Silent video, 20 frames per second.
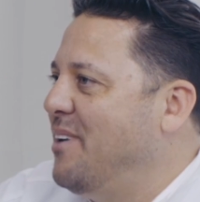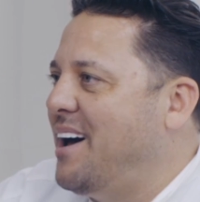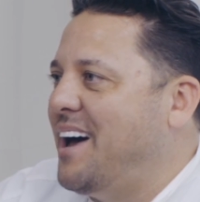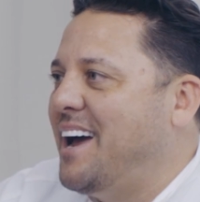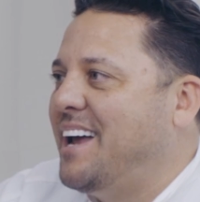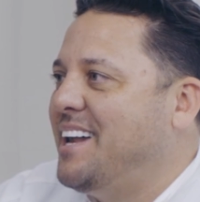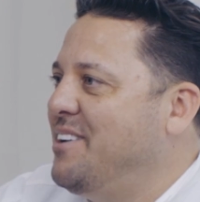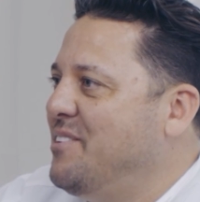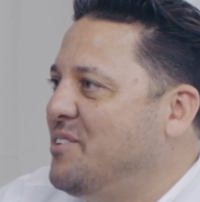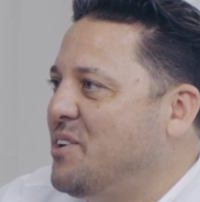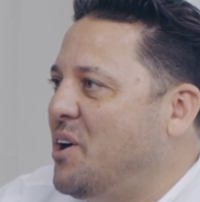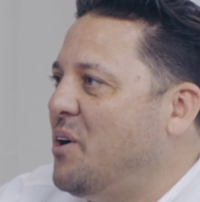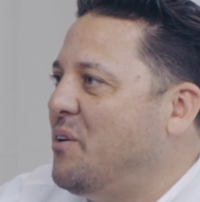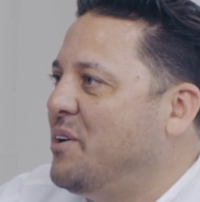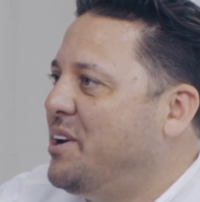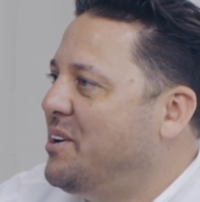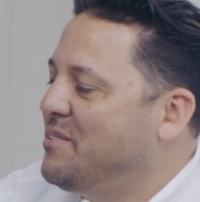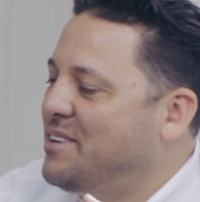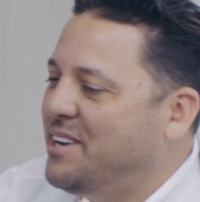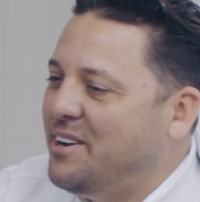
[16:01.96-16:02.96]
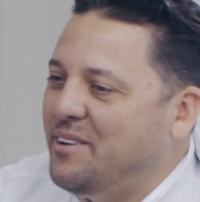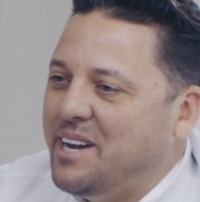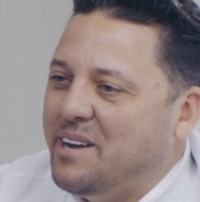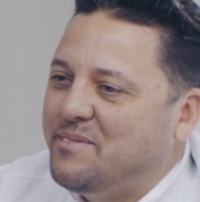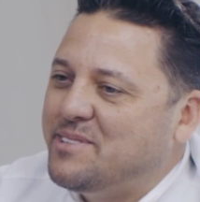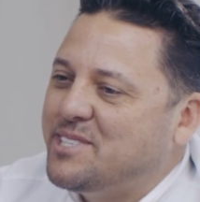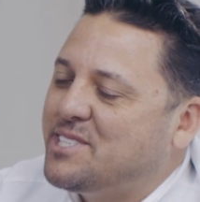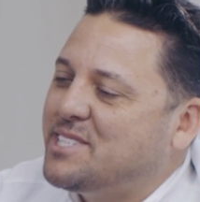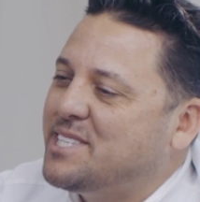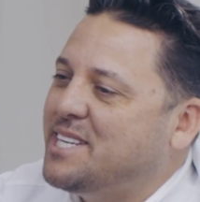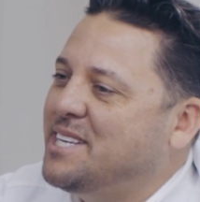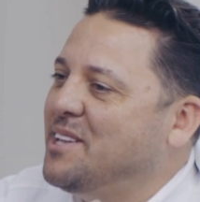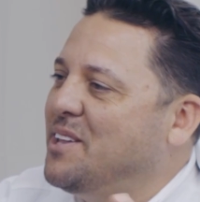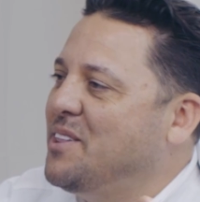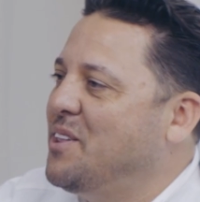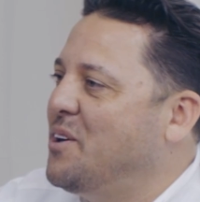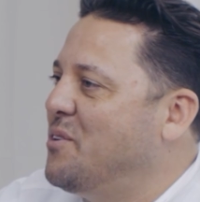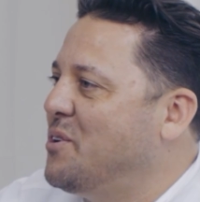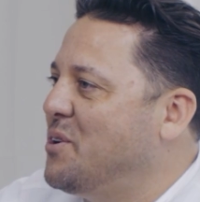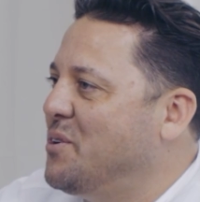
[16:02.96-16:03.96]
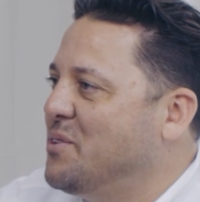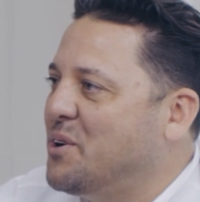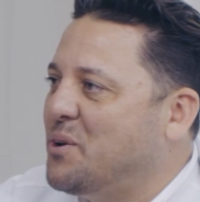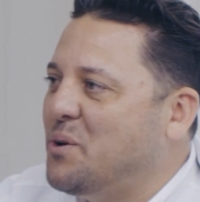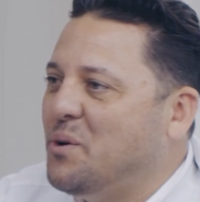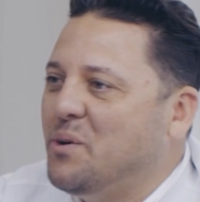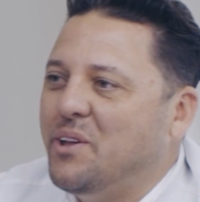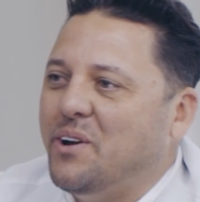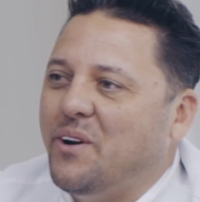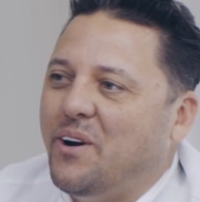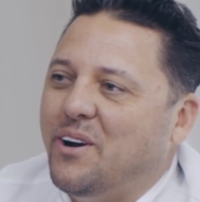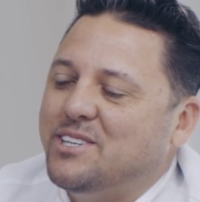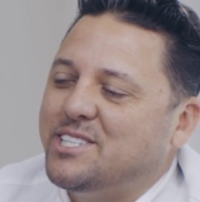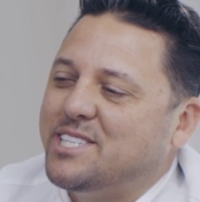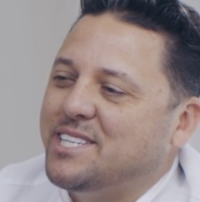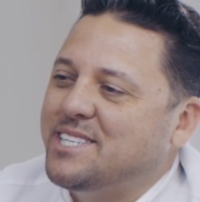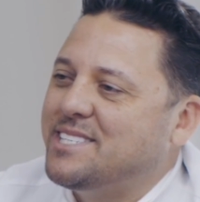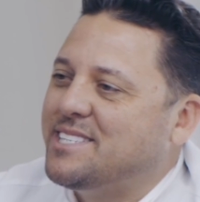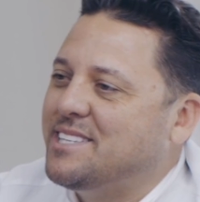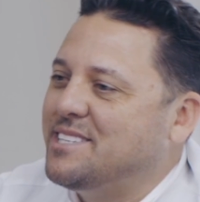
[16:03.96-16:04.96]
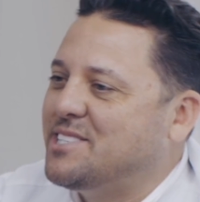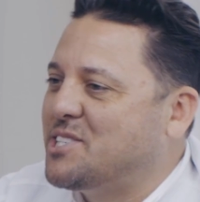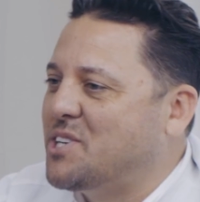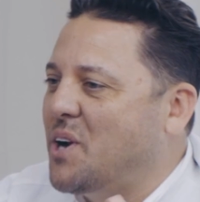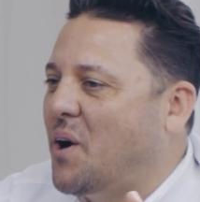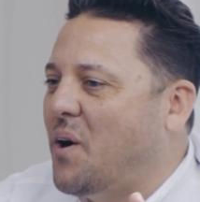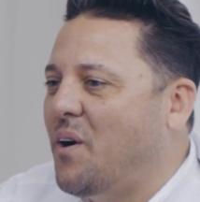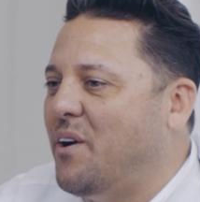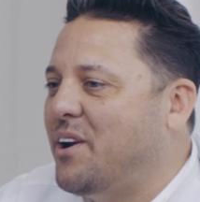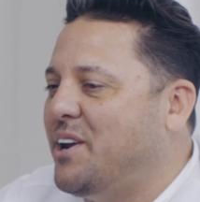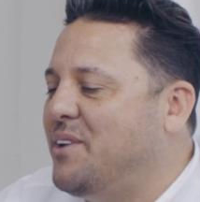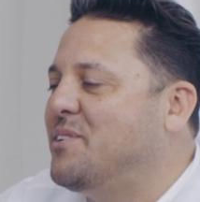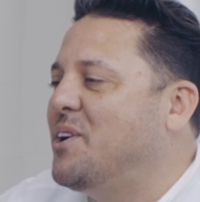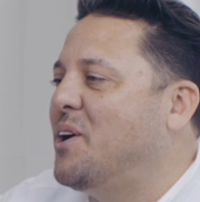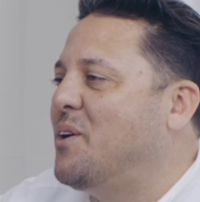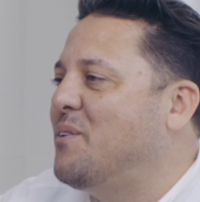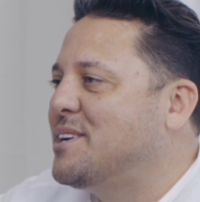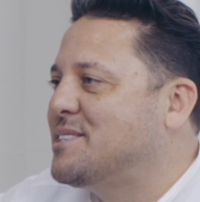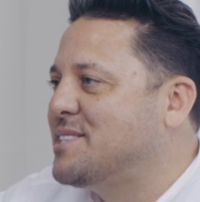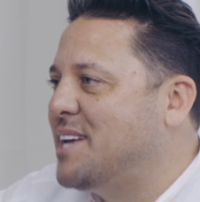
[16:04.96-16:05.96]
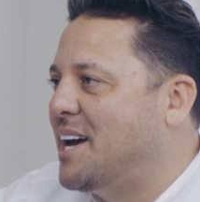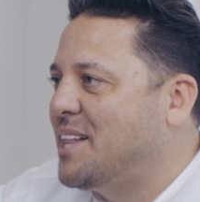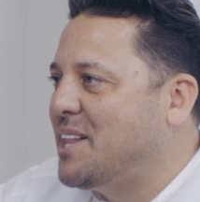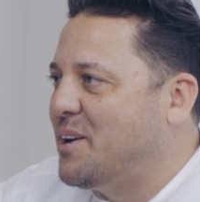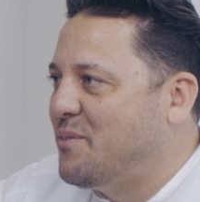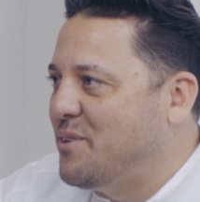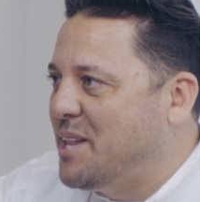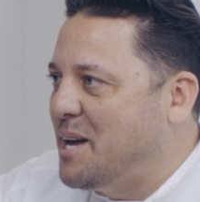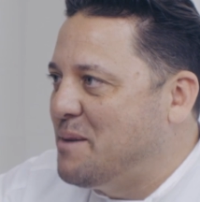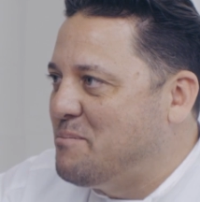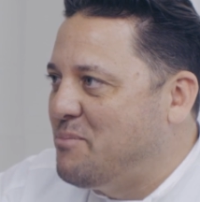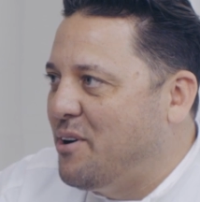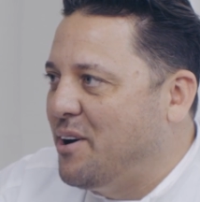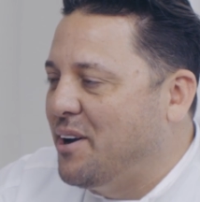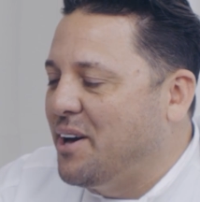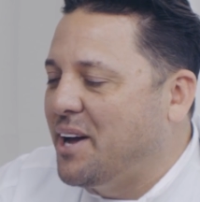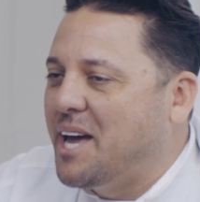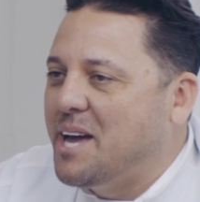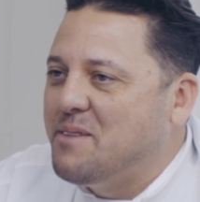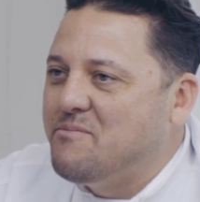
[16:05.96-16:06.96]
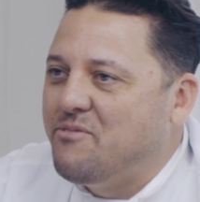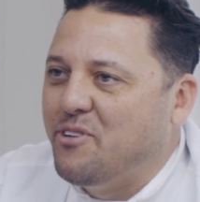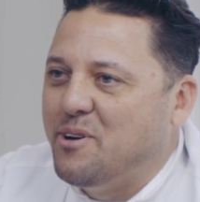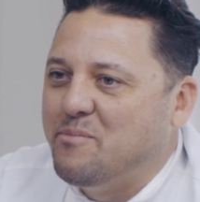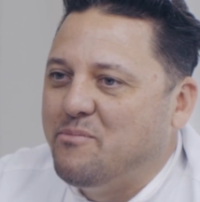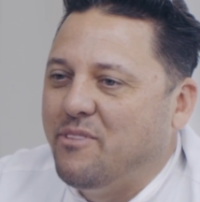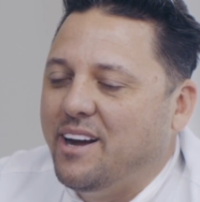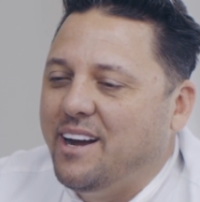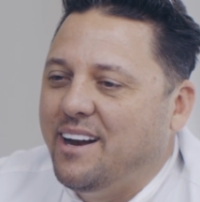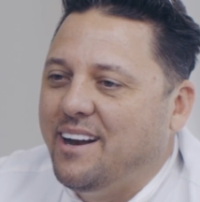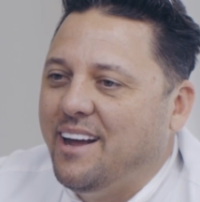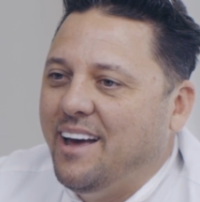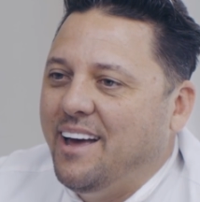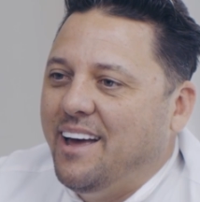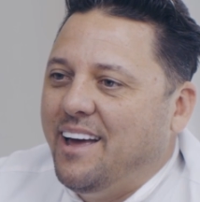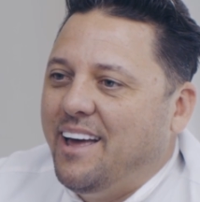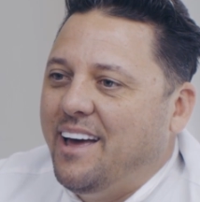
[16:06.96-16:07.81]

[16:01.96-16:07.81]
Right, you know, you don't have to see the logo, the golden arches, the star. You know exactly where that product came from, right?